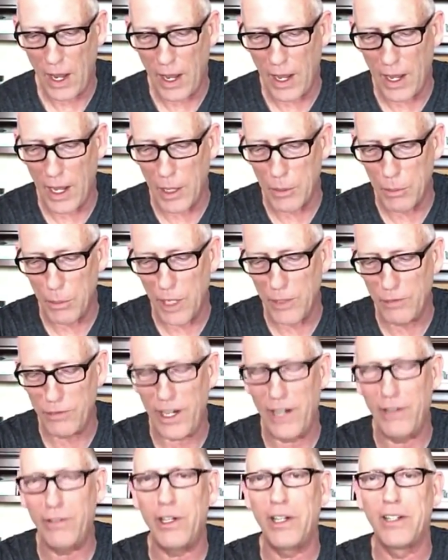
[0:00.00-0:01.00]
My
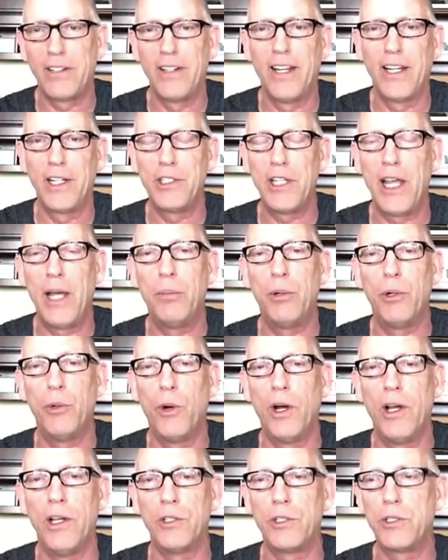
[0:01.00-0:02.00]
favorite example
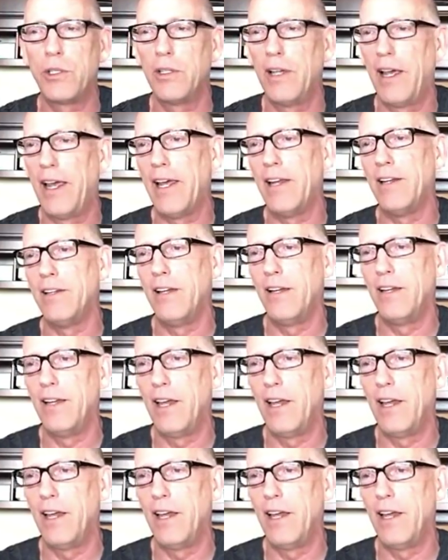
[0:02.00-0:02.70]
was, and